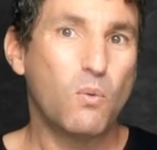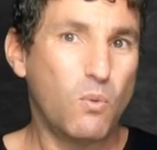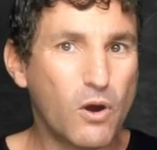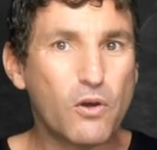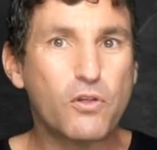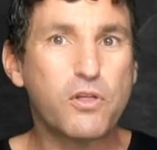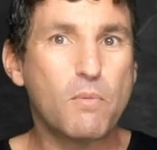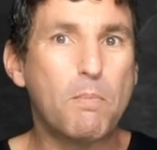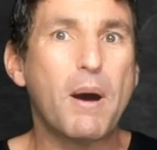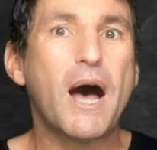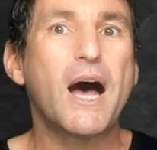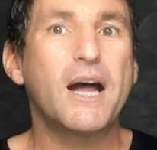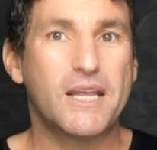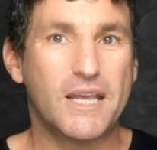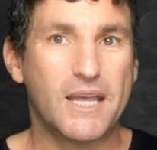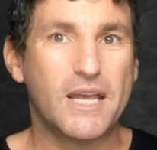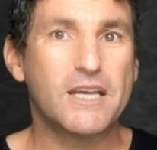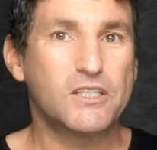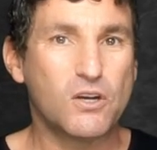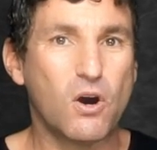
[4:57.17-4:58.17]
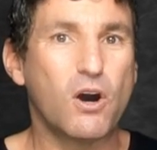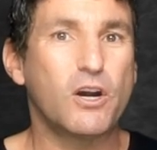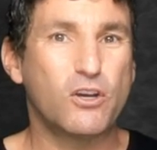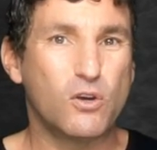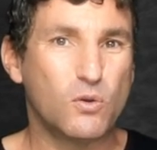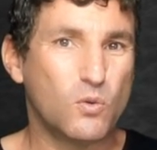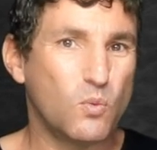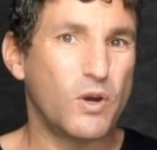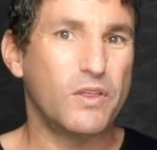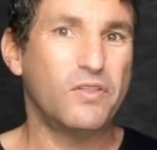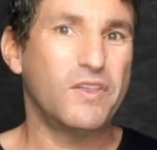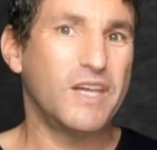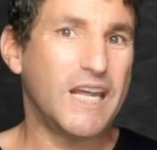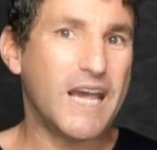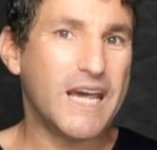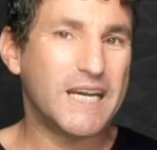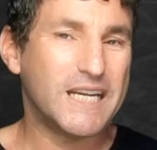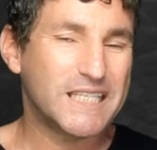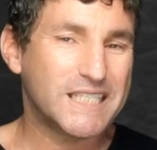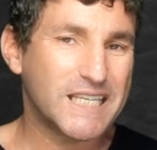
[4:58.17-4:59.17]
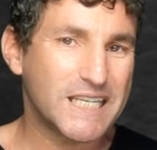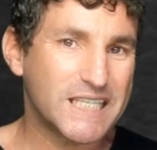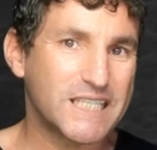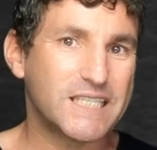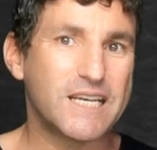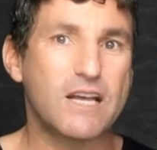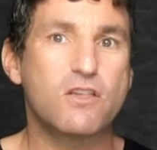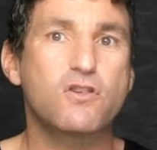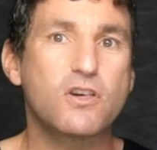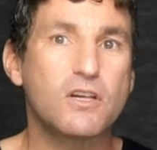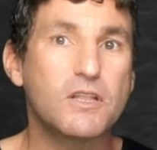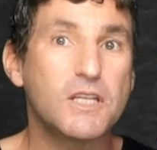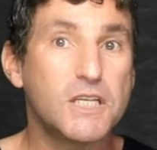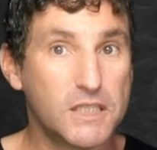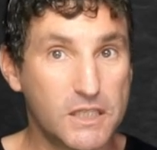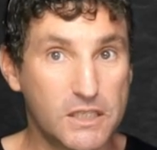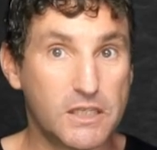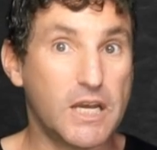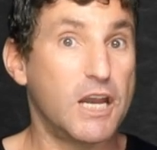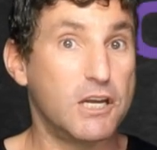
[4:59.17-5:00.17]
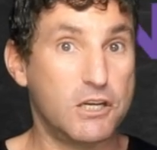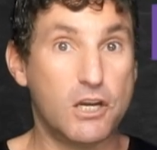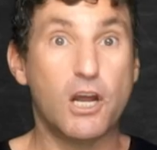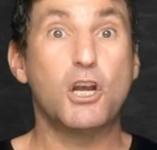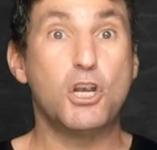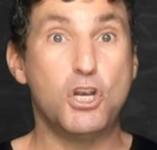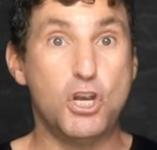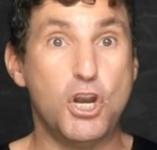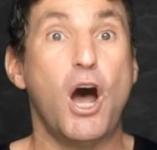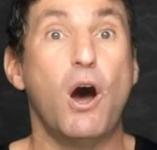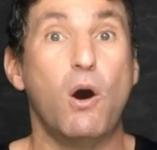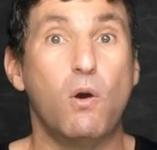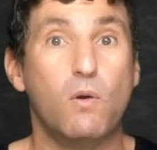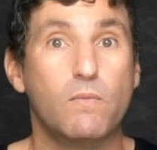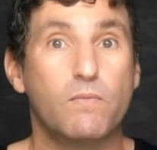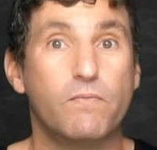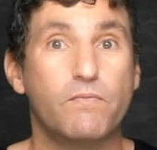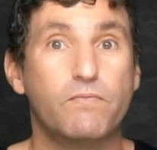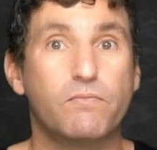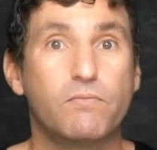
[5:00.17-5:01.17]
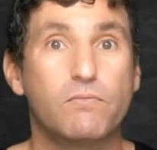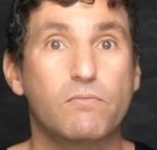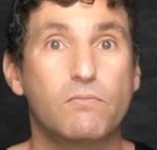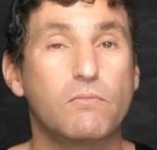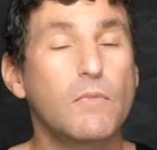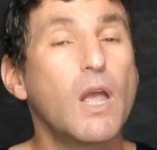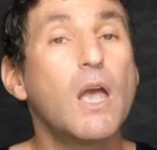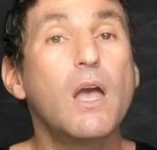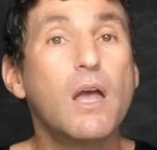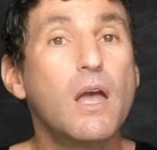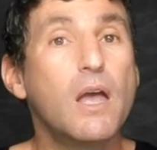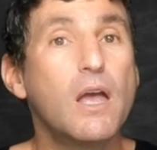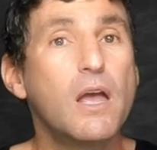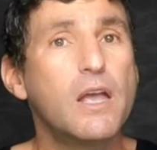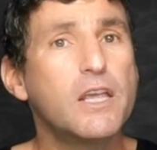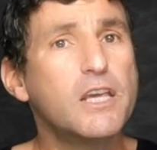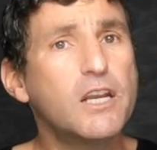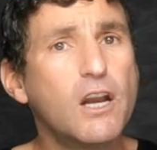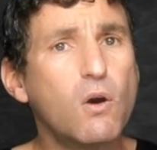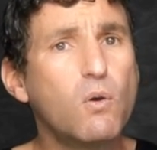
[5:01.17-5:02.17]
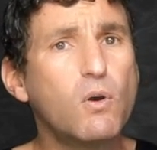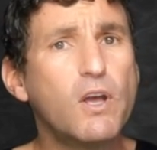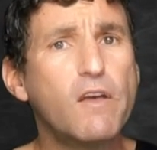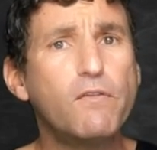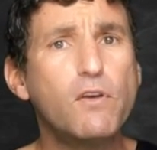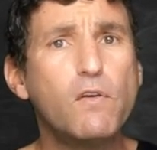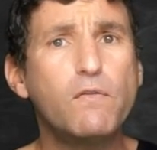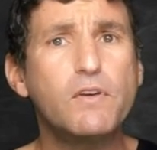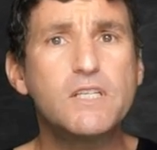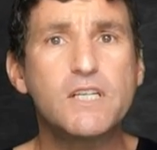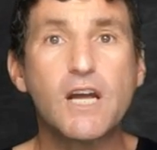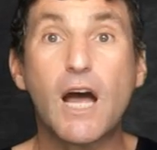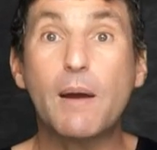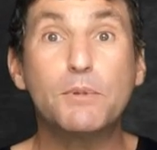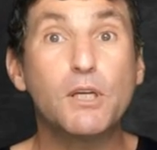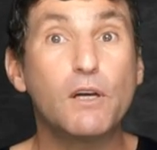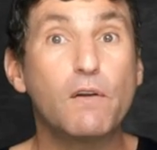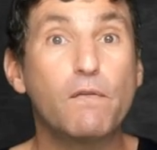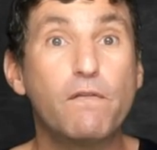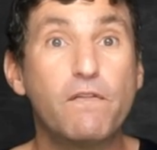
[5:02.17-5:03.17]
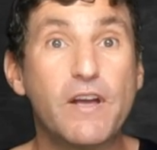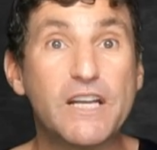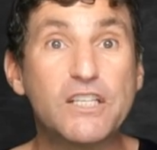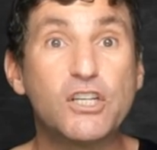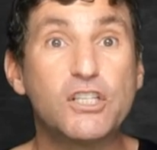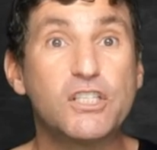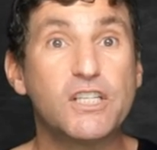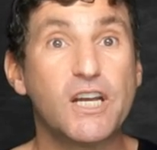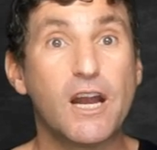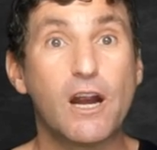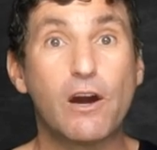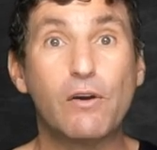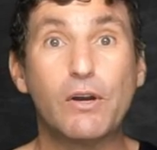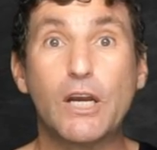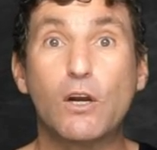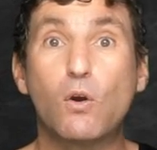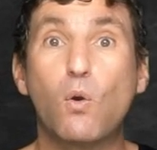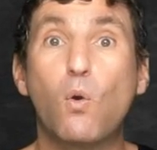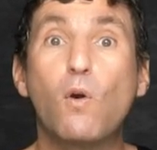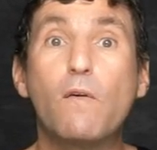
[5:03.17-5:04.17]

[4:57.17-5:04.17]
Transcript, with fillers: Well, the body has argued with it and it's essentially said no. You know, if you've adopted a vegetarian